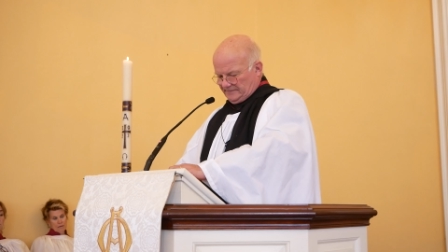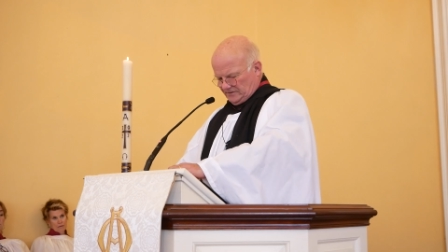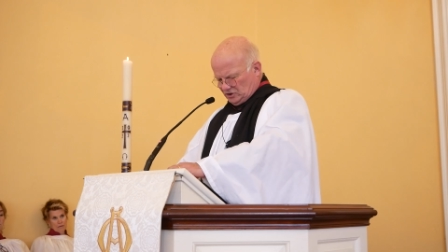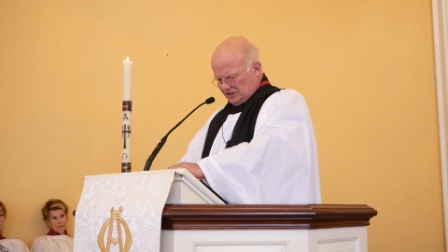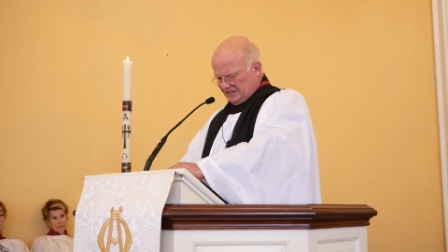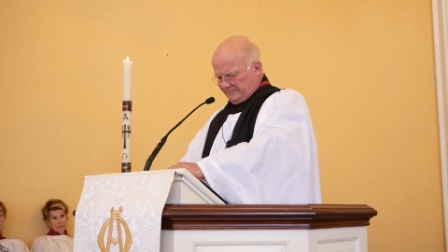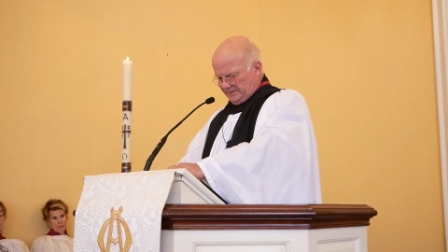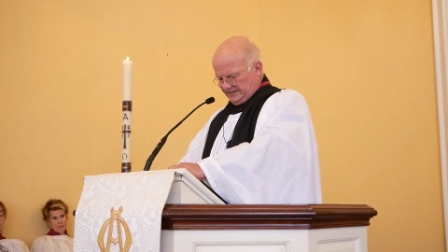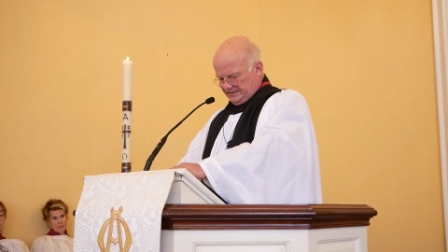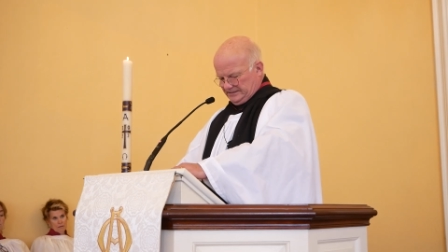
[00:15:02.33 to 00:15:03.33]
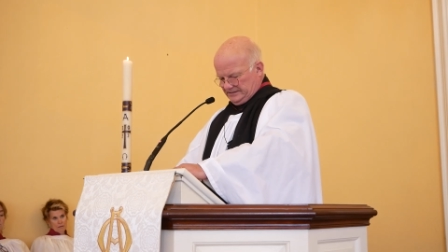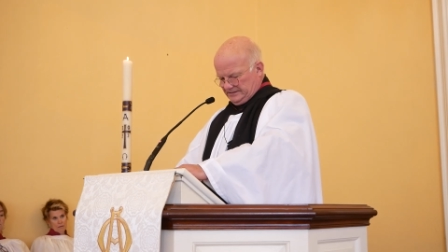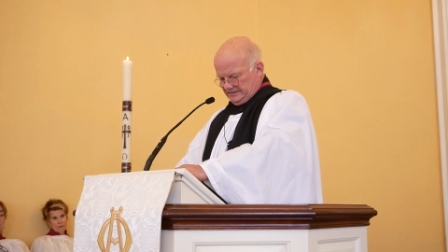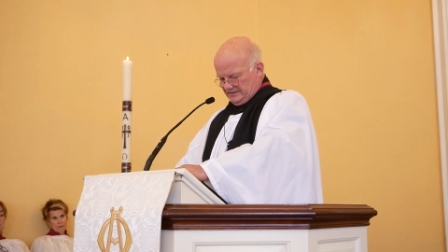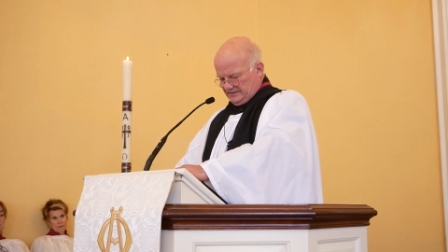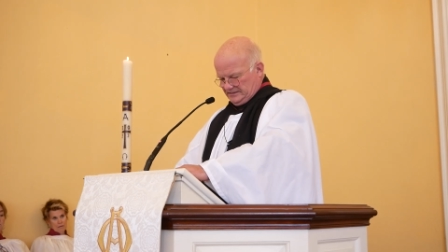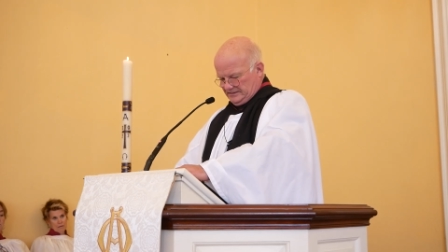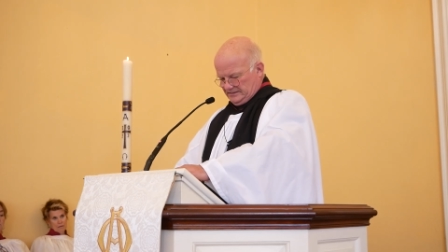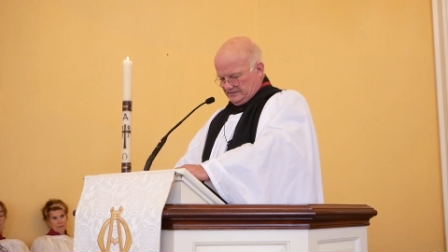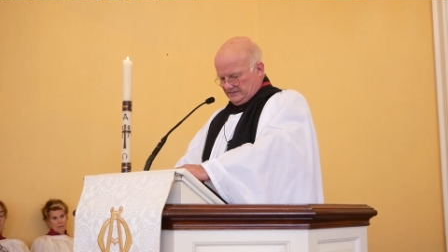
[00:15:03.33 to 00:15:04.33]
of achievement.
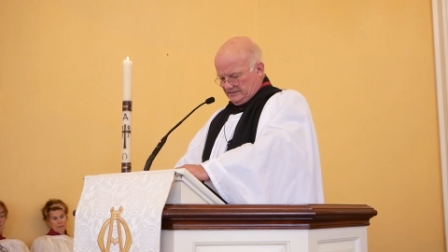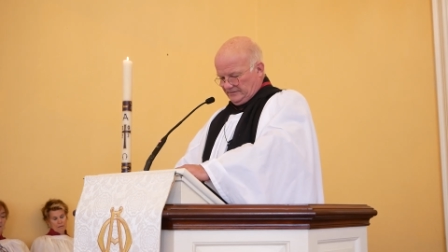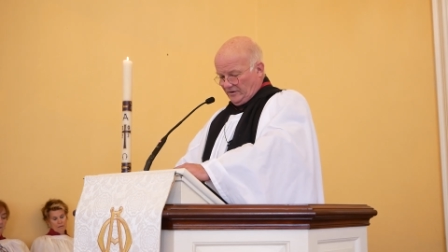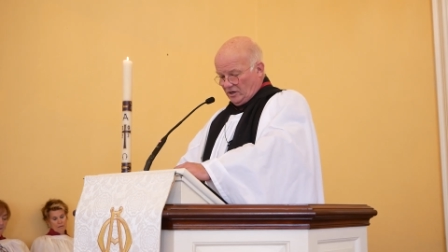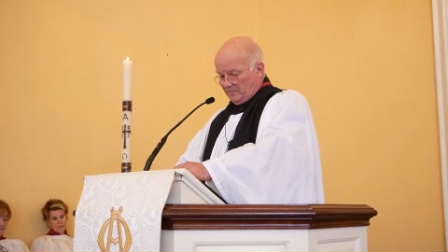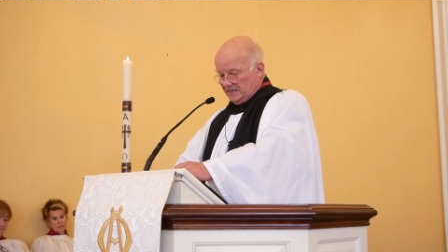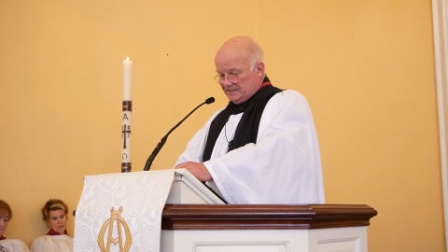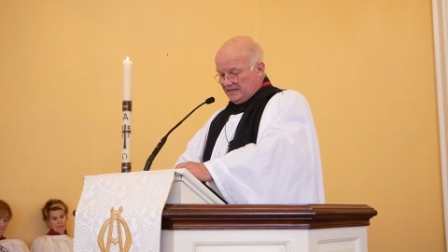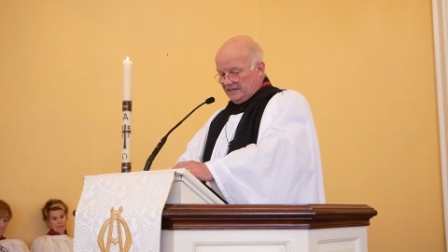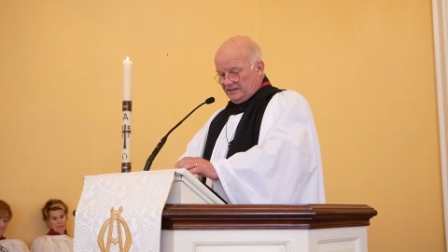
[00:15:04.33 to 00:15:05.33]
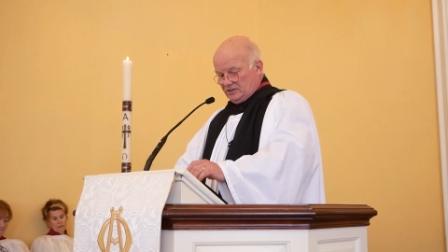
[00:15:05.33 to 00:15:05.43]
You've heard me say